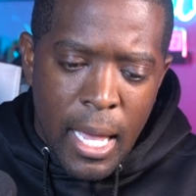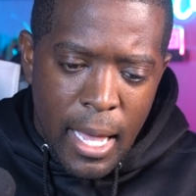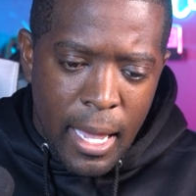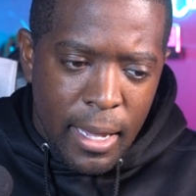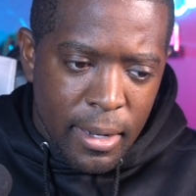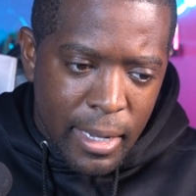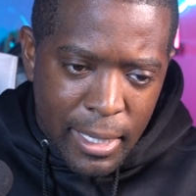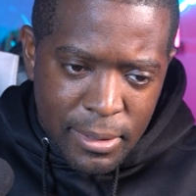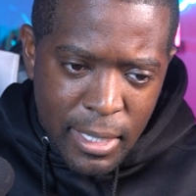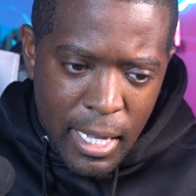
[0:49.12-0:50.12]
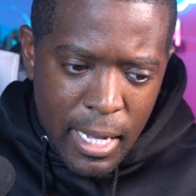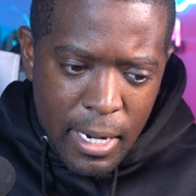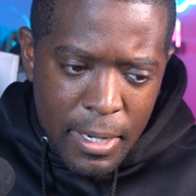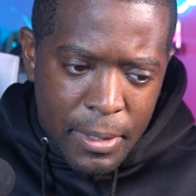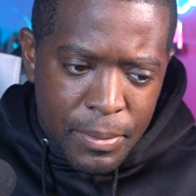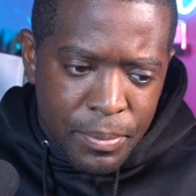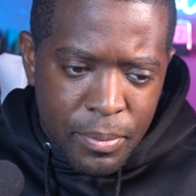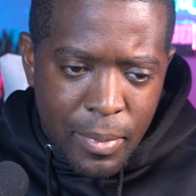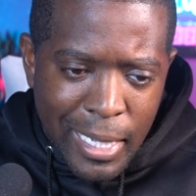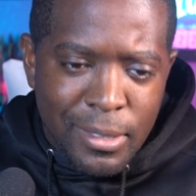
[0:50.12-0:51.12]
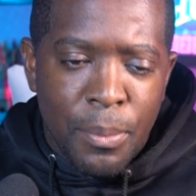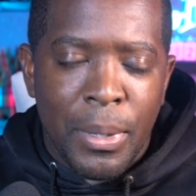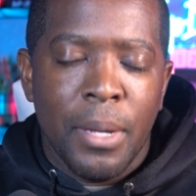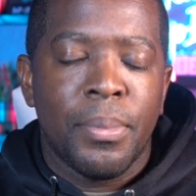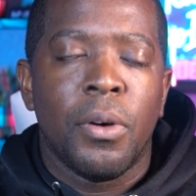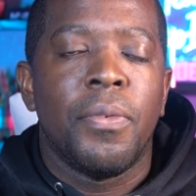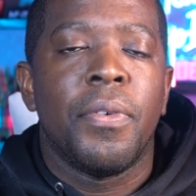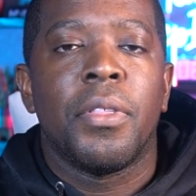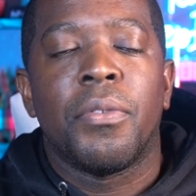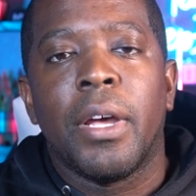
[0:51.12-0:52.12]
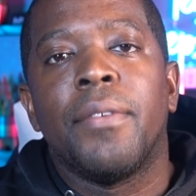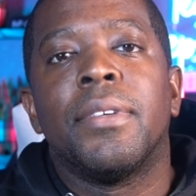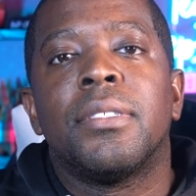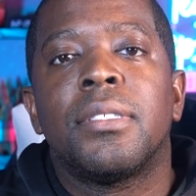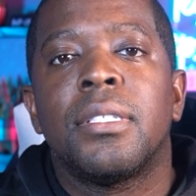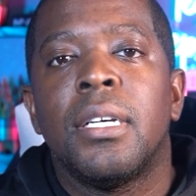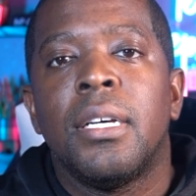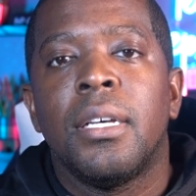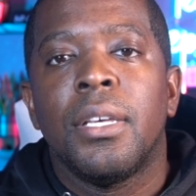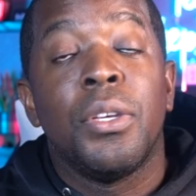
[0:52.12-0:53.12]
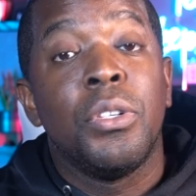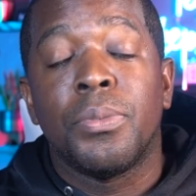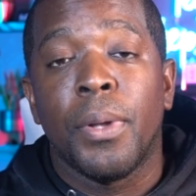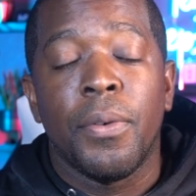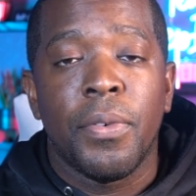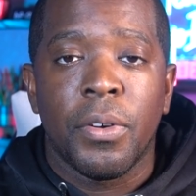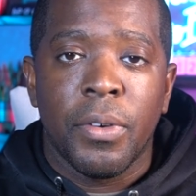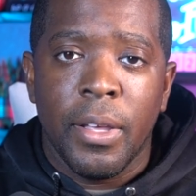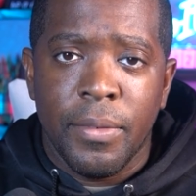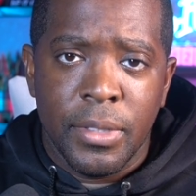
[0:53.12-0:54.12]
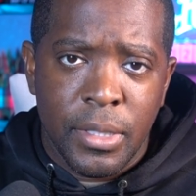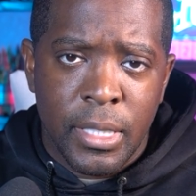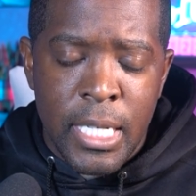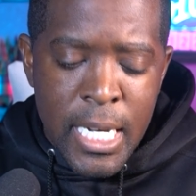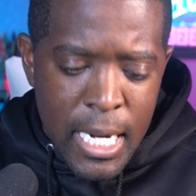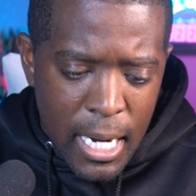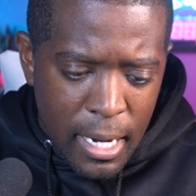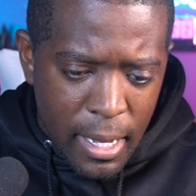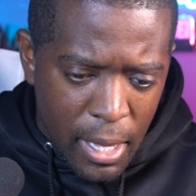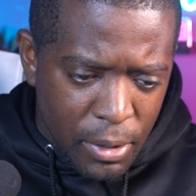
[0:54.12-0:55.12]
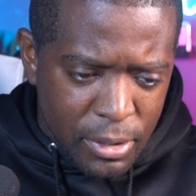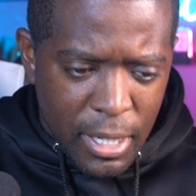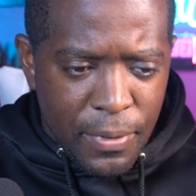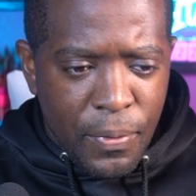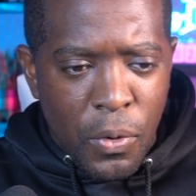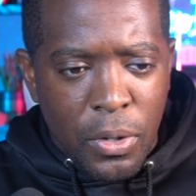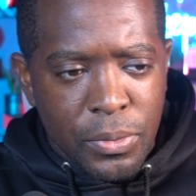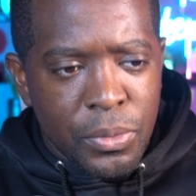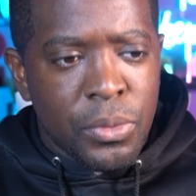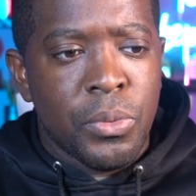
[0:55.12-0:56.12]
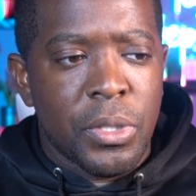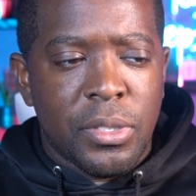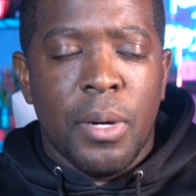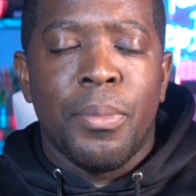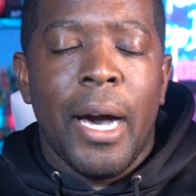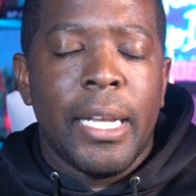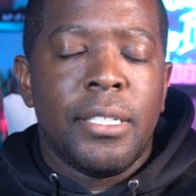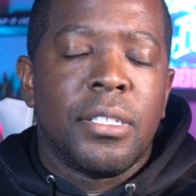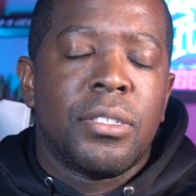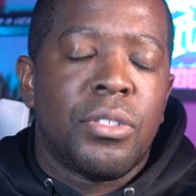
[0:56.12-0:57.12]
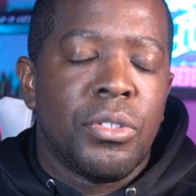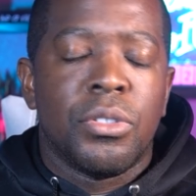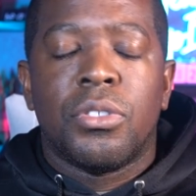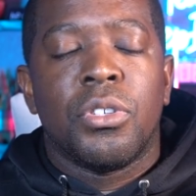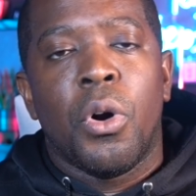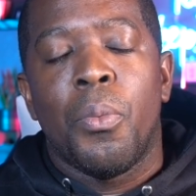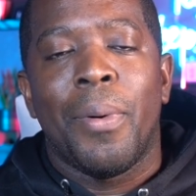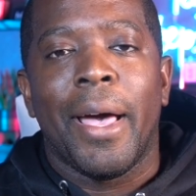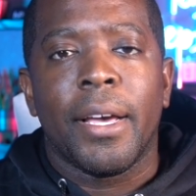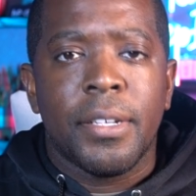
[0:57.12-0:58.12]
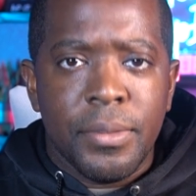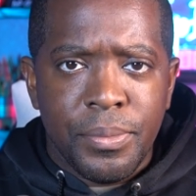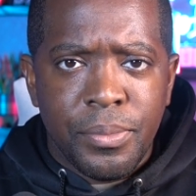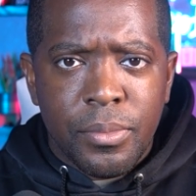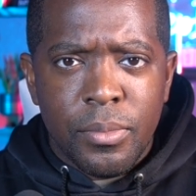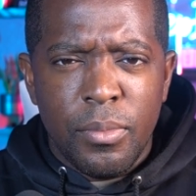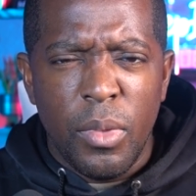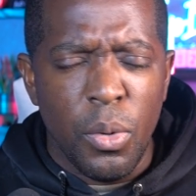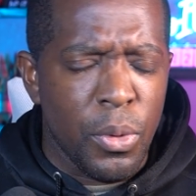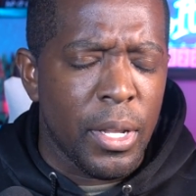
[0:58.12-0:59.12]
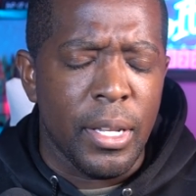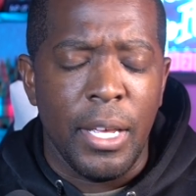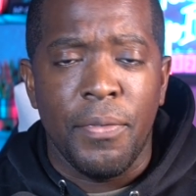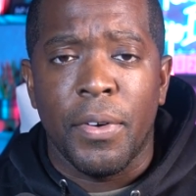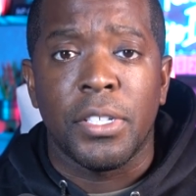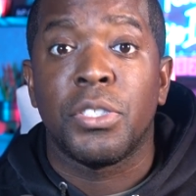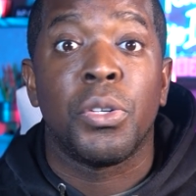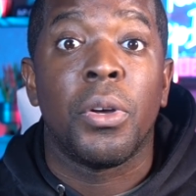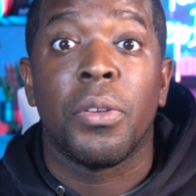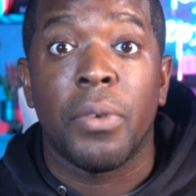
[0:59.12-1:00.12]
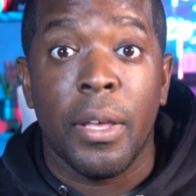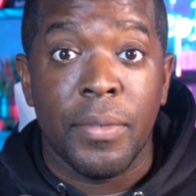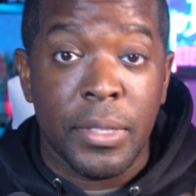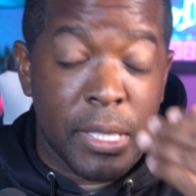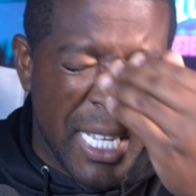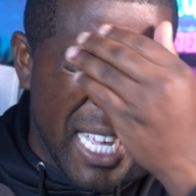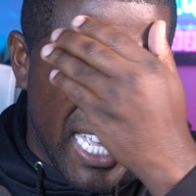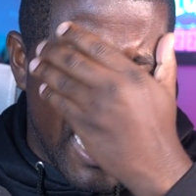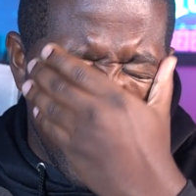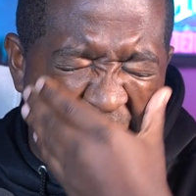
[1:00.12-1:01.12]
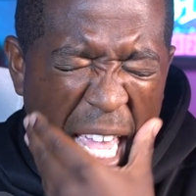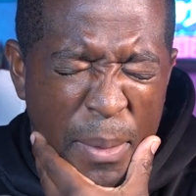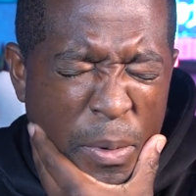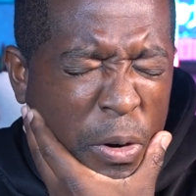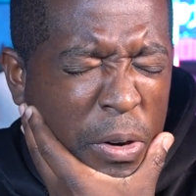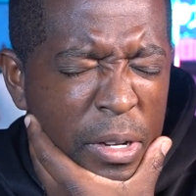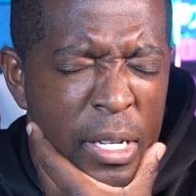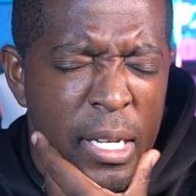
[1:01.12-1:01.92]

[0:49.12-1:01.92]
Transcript: and that's a uh, that's a big blow for the Ravens, huge blow for the Ravens. Uh, LJ Fort was somebody just to to go back when he first joined the Ravens. Came on